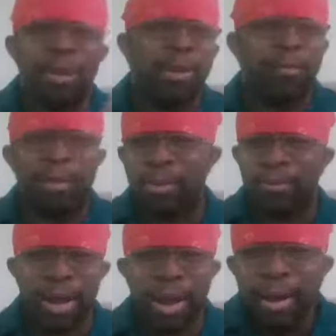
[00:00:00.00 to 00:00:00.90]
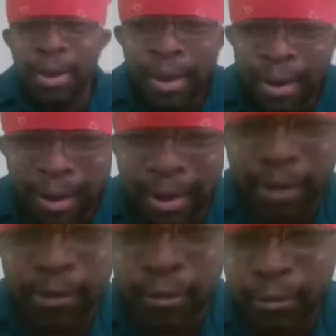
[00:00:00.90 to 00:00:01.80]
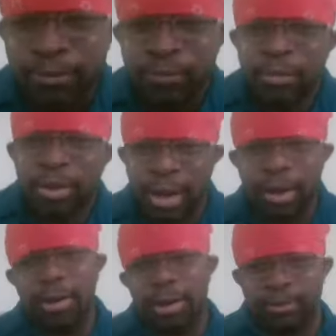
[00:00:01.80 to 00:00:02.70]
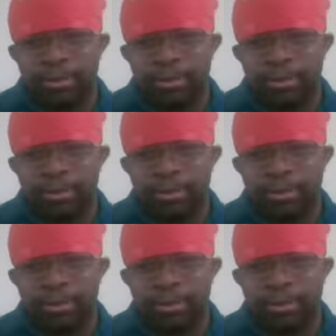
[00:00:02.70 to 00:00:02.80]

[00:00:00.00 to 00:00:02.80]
blah, blah, blah, blah. And I go, now, honey,